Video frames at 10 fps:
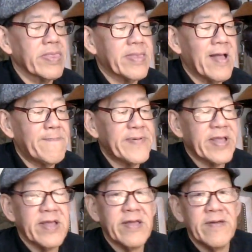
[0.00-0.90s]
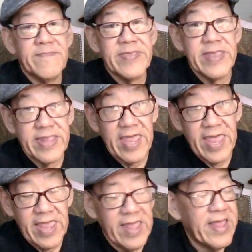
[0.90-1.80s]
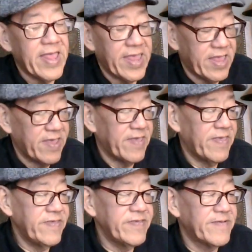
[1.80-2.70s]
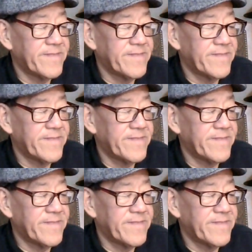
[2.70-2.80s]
Topic of today is...